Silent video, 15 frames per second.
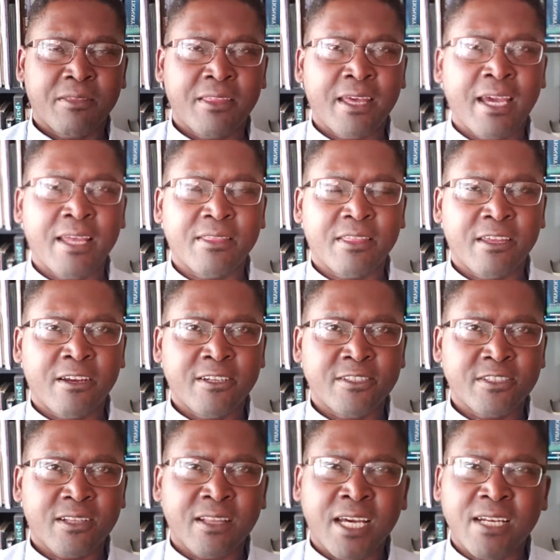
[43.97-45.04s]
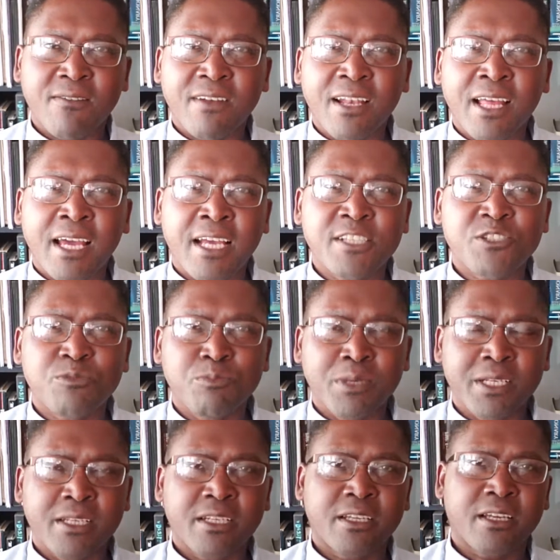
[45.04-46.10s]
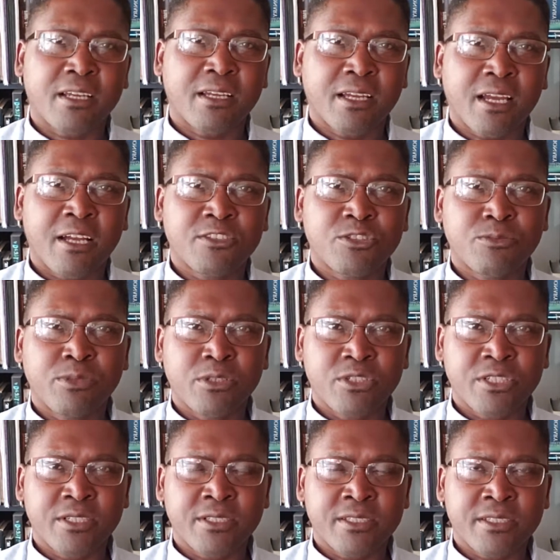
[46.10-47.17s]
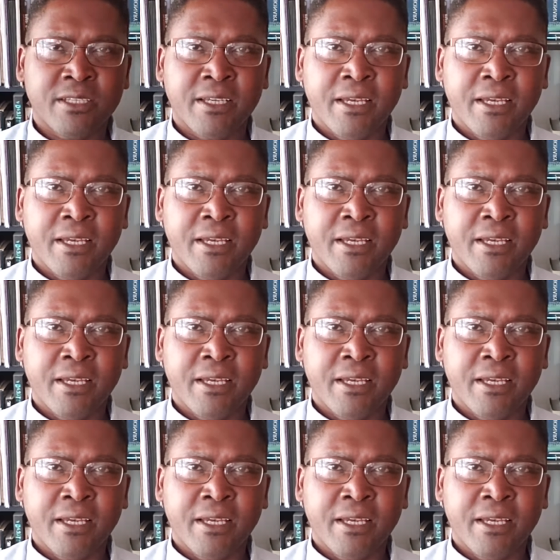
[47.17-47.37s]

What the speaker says: that there's a lot of last minute contributions.